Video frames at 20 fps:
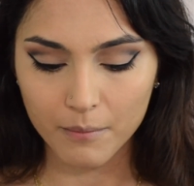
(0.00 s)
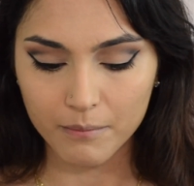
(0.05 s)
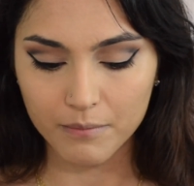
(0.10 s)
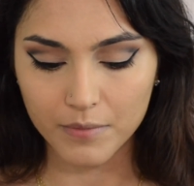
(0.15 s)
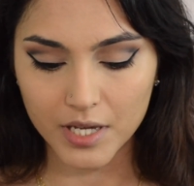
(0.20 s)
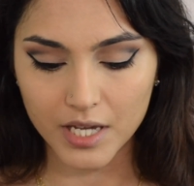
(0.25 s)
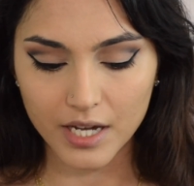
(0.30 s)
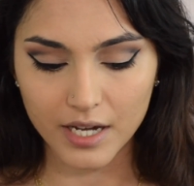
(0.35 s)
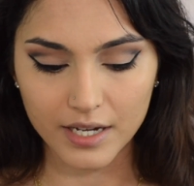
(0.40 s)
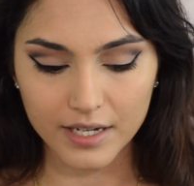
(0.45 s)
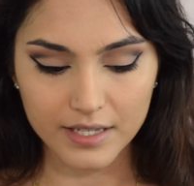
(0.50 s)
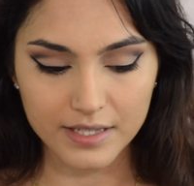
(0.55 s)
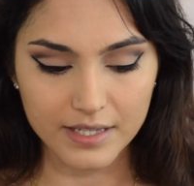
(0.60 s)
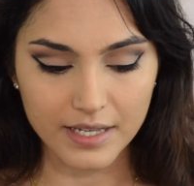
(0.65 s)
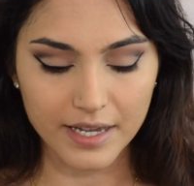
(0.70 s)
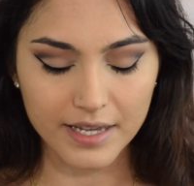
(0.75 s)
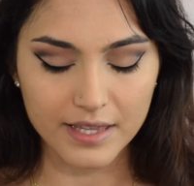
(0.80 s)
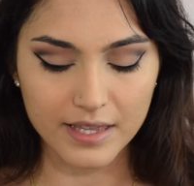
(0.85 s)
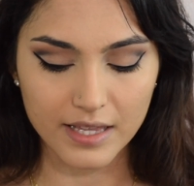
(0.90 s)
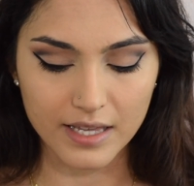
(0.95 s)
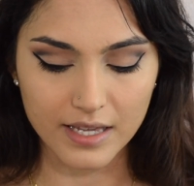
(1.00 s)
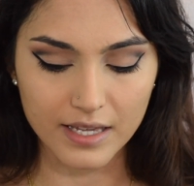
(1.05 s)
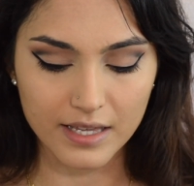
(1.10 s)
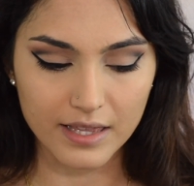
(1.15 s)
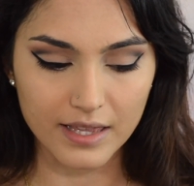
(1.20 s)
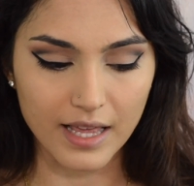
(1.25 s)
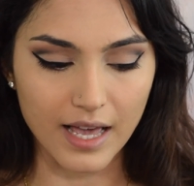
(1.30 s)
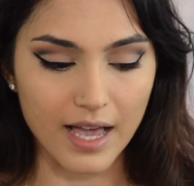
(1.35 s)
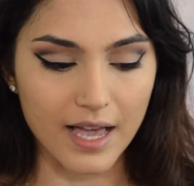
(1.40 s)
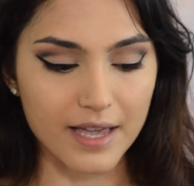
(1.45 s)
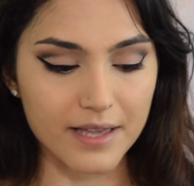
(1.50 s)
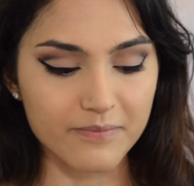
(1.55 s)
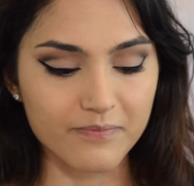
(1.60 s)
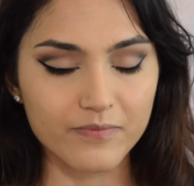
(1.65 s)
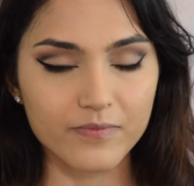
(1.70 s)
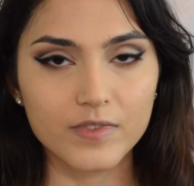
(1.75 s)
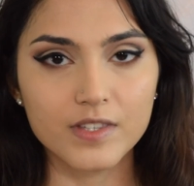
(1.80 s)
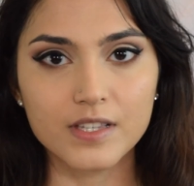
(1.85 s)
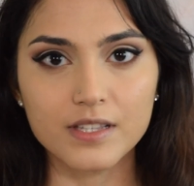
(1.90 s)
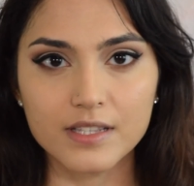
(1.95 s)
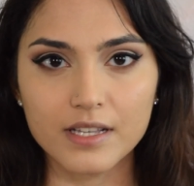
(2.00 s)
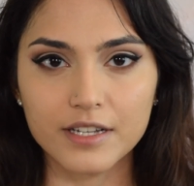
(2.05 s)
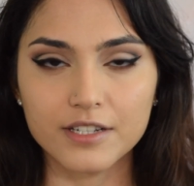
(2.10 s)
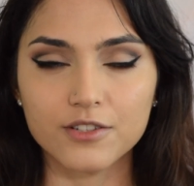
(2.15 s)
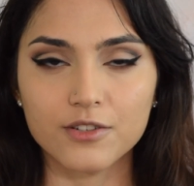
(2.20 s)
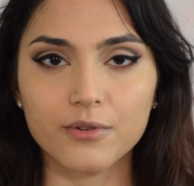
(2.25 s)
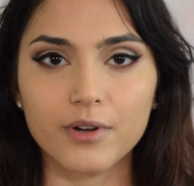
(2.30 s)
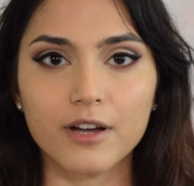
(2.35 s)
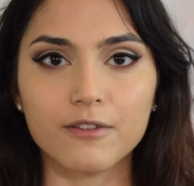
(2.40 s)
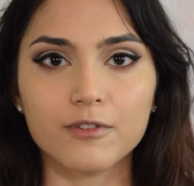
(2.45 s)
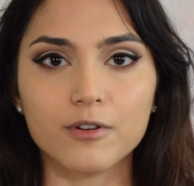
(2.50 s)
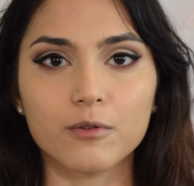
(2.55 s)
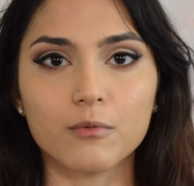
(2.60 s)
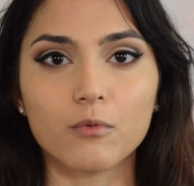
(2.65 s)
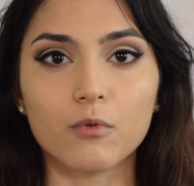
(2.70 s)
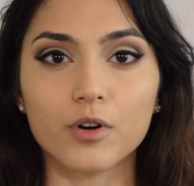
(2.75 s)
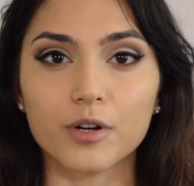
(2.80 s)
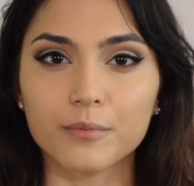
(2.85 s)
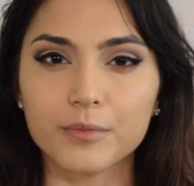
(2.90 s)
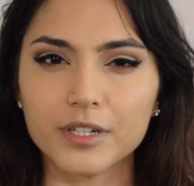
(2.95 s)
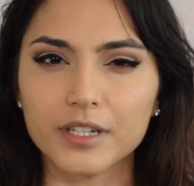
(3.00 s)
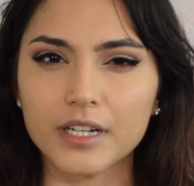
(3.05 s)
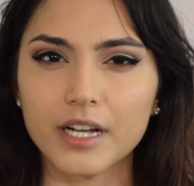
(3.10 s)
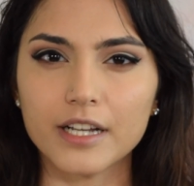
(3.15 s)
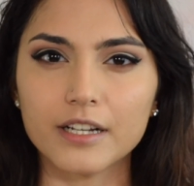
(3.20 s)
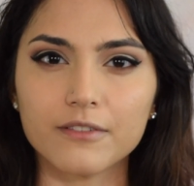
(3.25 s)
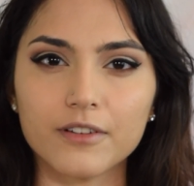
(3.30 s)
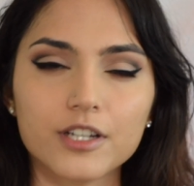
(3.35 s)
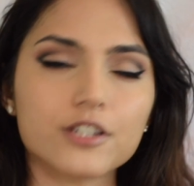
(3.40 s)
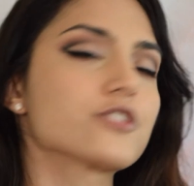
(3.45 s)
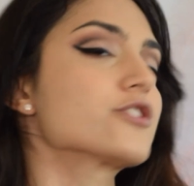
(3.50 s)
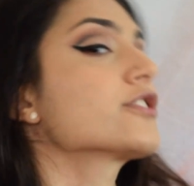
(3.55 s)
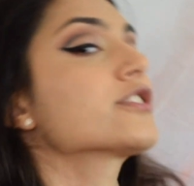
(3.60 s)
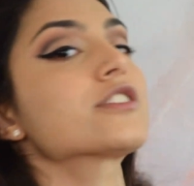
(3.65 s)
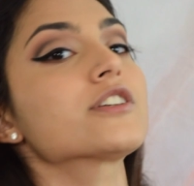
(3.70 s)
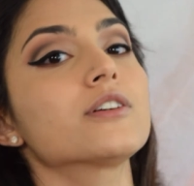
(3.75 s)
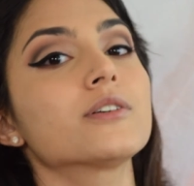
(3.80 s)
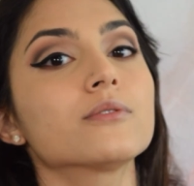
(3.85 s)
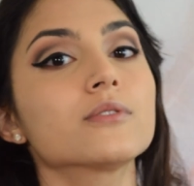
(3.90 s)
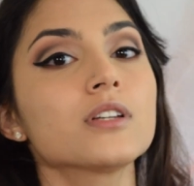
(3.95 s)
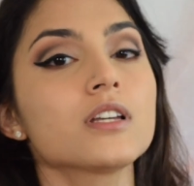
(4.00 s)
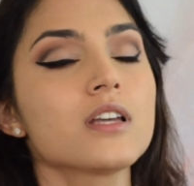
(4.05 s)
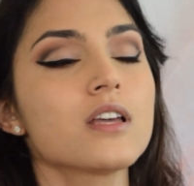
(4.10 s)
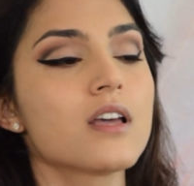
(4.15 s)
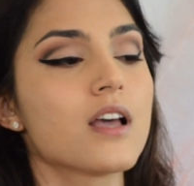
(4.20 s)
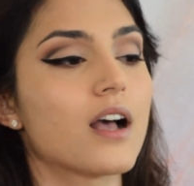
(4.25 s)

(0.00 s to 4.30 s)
because I think that since I do have a warmer kind of undertone,